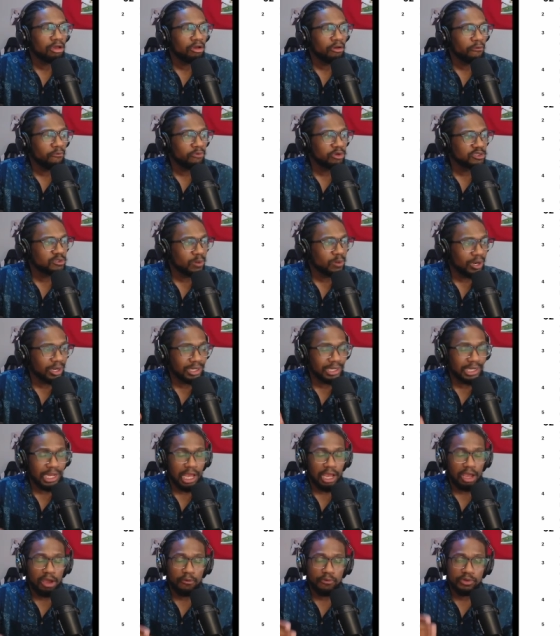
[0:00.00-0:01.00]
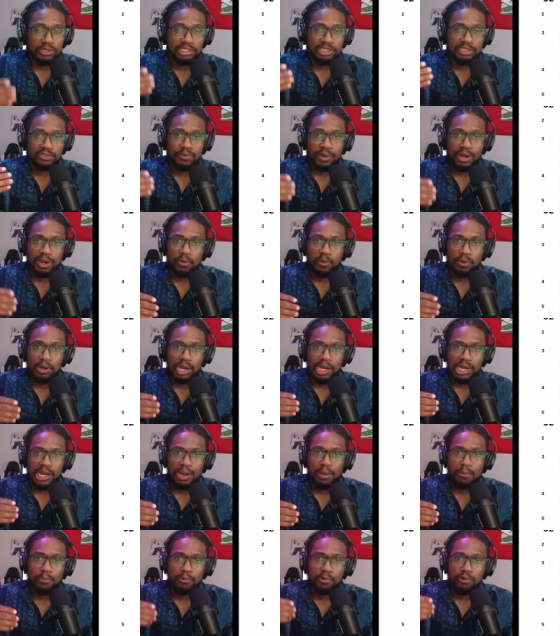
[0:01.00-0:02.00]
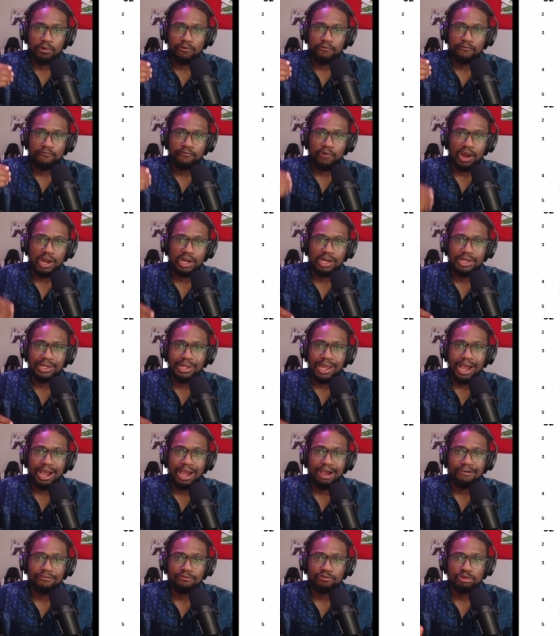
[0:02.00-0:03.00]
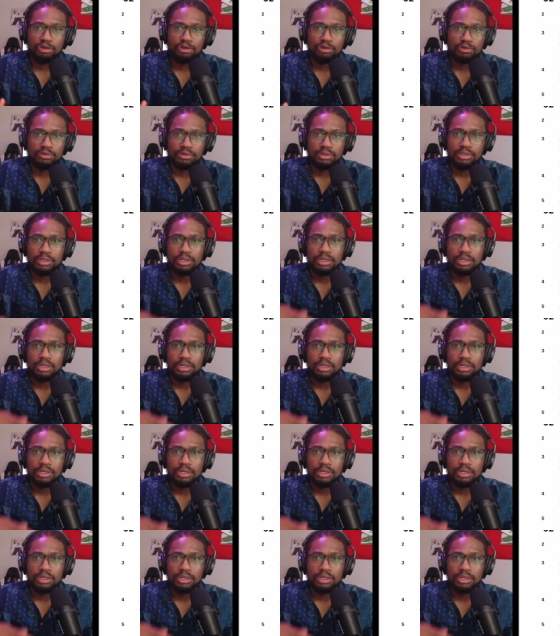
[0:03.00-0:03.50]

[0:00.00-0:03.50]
which right now, which is right where I am, go Friday afternoon,